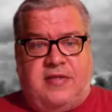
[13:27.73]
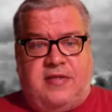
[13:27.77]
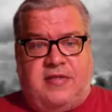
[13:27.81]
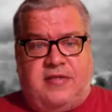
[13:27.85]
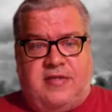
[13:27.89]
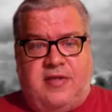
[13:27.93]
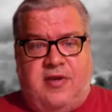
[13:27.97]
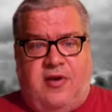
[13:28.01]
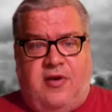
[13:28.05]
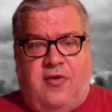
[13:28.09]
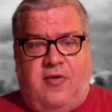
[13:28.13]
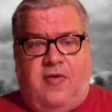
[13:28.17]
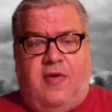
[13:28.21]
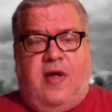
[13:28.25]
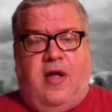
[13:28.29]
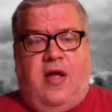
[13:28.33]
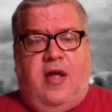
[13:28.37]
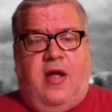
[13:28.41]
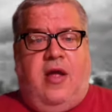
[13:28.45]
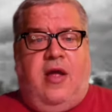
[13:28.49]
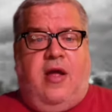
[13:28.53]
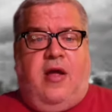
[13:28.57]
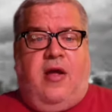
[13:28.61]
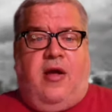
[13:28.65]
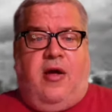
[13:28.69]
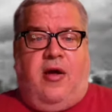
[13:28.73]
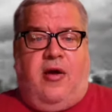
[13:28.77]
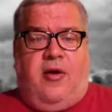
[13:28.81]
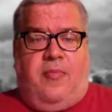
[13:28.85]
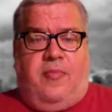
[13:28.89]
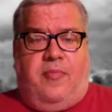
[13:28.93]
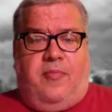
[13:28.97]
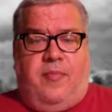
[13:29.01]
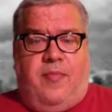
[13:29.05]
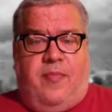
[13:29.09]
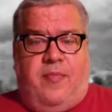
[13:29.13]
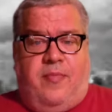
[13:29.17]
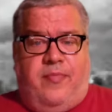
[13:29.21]
So
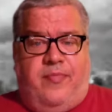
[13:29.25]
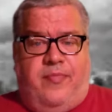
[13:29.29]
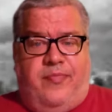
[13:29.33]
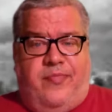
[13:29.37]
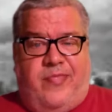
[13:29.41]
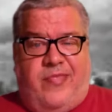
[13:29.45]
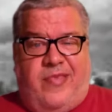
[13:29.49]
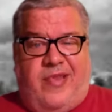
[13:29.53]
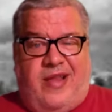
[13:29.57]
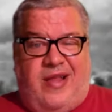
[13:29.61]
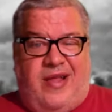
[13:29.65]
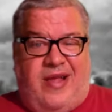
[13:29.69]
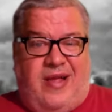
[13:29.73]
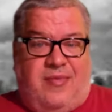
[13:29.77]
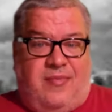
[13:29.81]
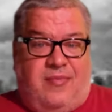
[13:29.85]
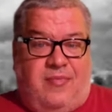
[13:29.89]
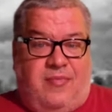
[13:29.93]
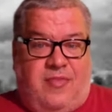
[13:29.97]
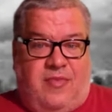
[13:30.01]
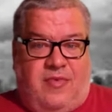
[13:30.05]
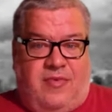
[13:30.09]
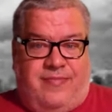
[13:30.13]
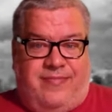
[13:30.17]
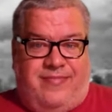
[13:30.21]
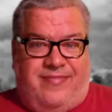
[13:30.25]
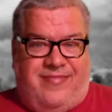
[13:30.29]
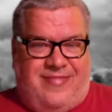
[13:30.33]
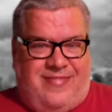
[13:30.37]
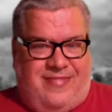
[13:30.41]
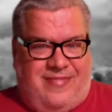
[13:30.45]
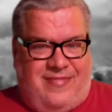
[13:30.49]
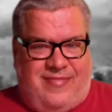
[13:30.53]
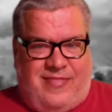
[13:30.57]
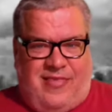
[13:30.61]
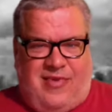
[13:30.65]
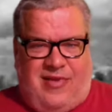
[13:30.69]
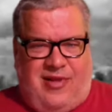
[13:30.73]
I'm a
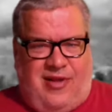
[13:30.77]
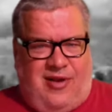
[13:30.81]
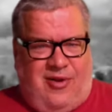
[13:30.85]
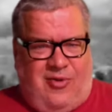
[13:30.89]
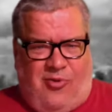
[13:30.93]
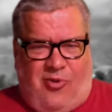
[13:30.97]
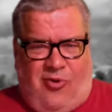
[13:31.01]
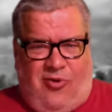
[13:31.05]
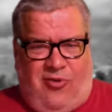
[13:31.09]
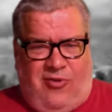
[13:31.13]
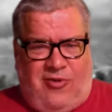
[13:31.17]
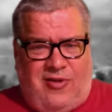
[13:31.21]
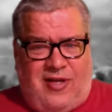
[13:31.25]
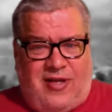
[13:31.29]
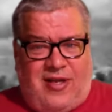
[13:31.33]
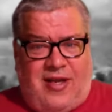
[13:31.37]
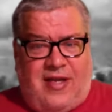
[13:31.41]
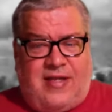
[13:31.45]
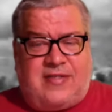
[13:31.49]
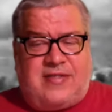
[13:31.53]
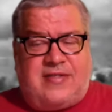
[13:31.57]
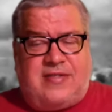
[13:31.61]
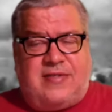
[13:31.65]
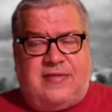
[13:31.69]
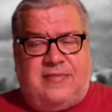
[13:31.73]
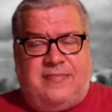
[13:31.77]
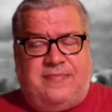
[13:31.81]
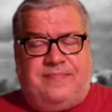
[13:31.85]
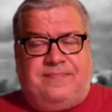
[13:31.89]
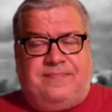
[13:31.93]
little old, I guess.